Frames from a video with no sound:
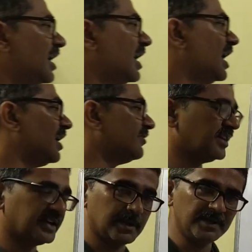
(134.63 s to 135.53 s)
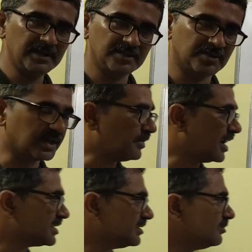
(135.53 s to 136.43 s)
variable, you can
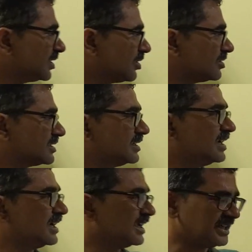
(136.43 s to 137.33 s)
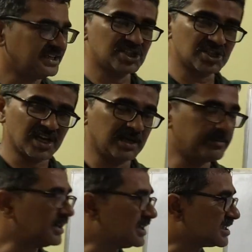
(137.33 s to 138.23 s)
imagine, because each
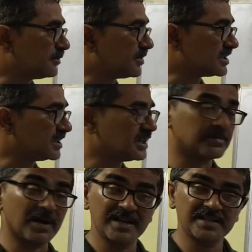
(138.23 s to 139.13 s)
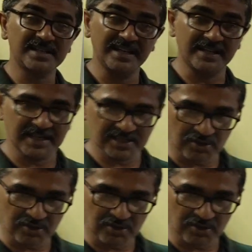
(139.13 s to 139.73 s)
element is represented by its index or